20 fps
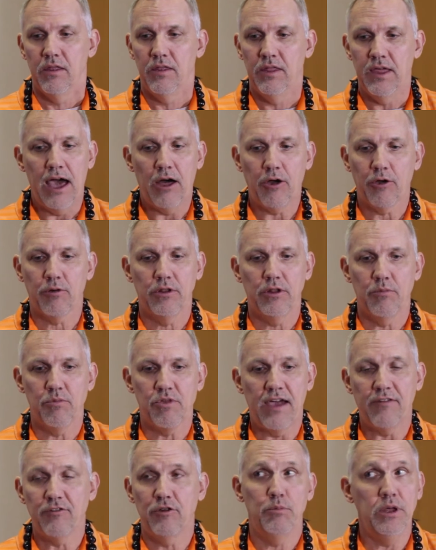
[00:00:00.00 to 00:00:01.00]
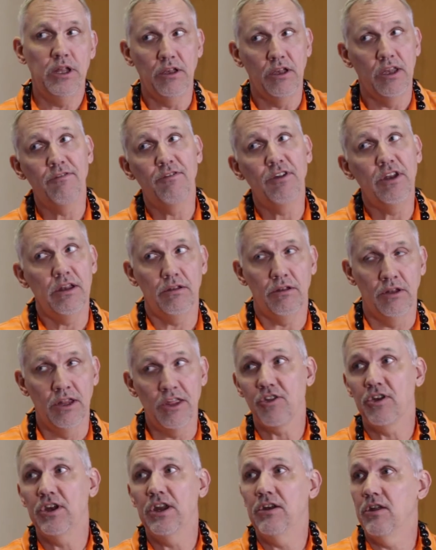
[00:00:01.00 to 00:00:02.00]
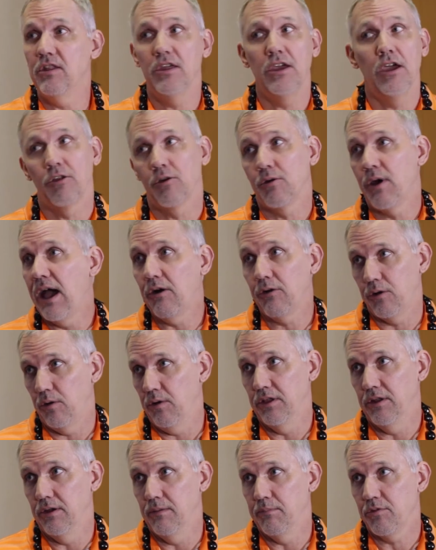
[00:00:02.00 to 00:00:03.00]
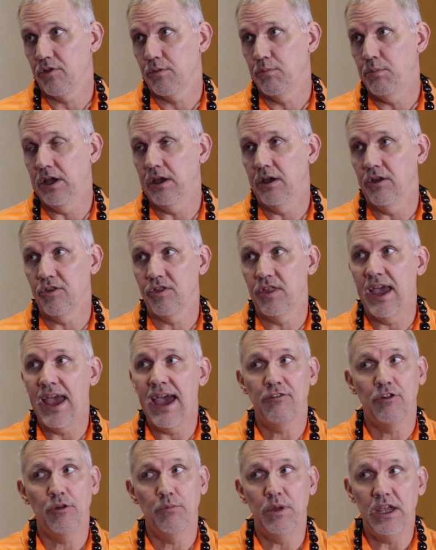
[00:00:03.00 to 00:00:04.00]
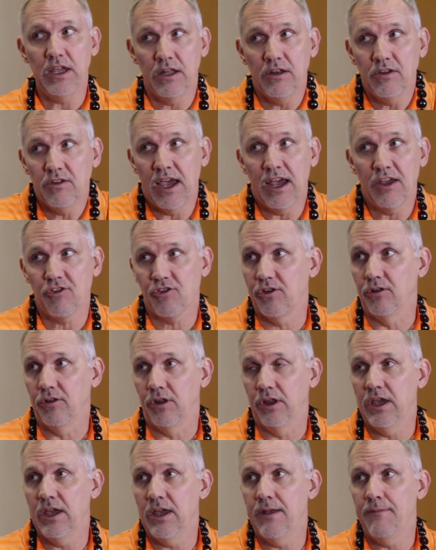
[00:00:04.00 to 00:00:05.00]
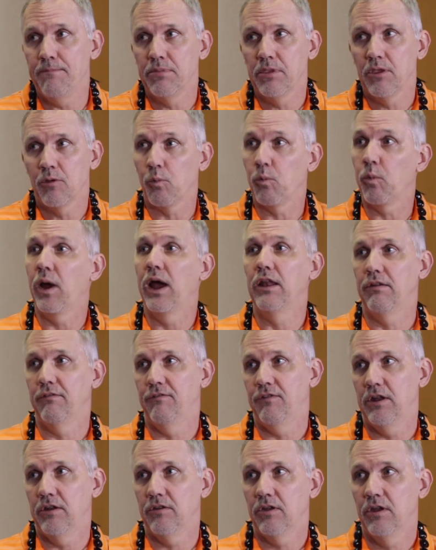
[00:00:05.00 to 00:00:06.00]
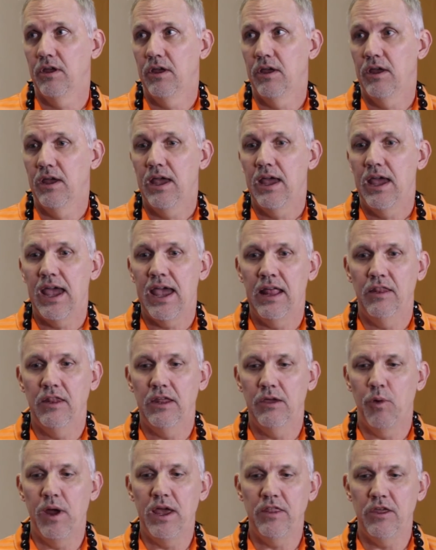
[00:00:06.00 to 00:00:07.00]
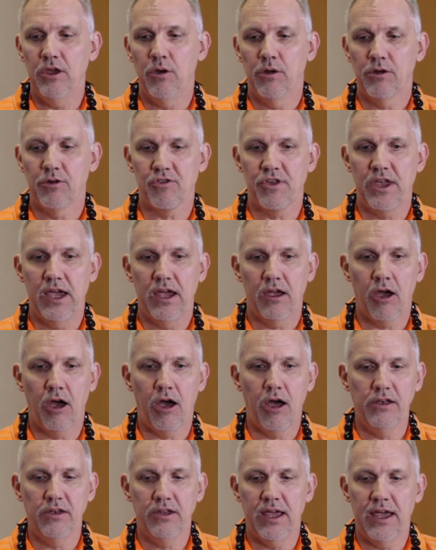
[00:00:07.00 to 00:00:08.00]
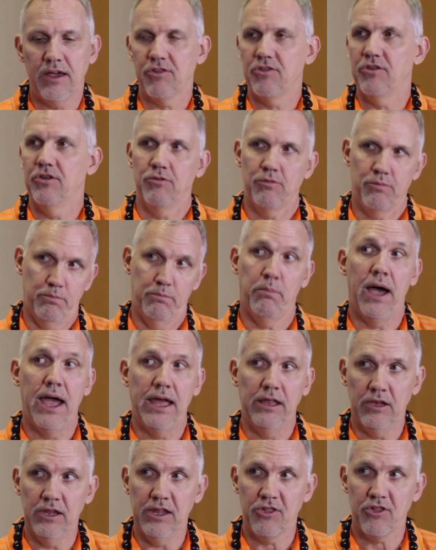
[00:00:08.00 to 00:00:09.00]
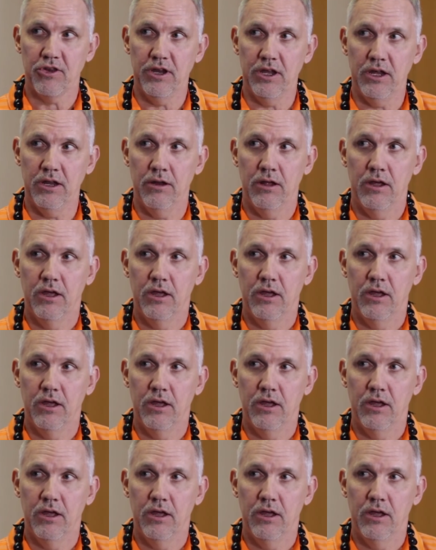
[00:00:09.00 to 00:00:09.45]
The algorithms have to be listening to the other algorithms because they have to be contextually relevant. And the way that you understand context is by listening.